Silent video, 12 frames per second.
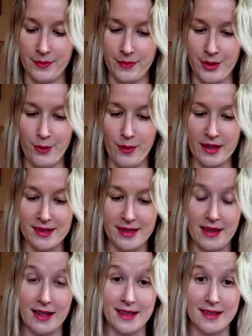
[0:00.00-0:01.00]
You want to see
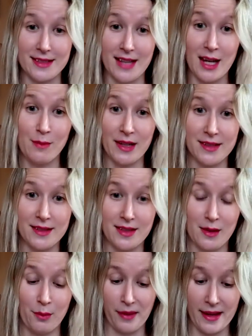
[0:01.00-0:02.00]
the excitement,
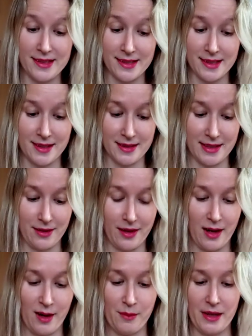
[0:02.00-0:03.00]
the blessings that are
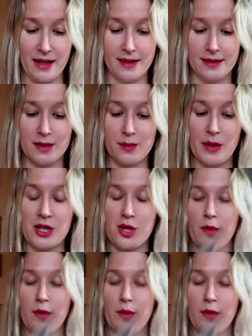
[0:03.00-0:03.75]
coming in, especially